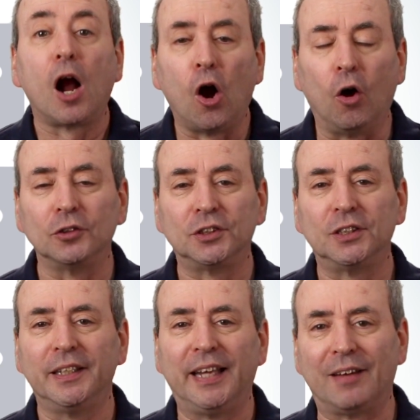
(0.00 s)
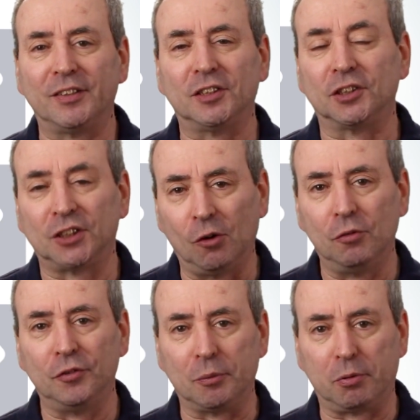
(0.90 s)
Constantly having to
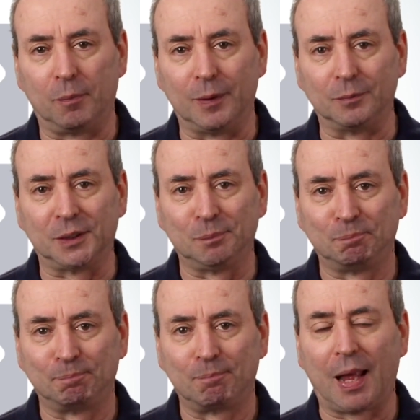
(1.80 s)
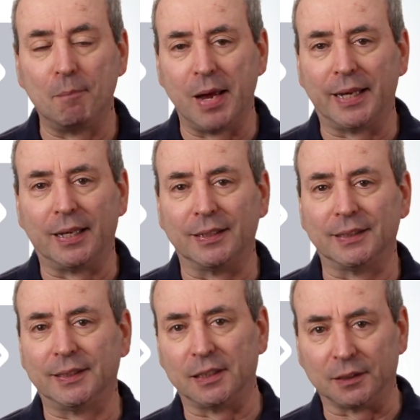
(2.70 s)
solve new problems and making
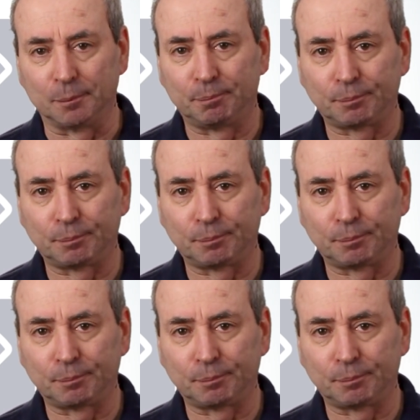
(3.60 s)
decisions.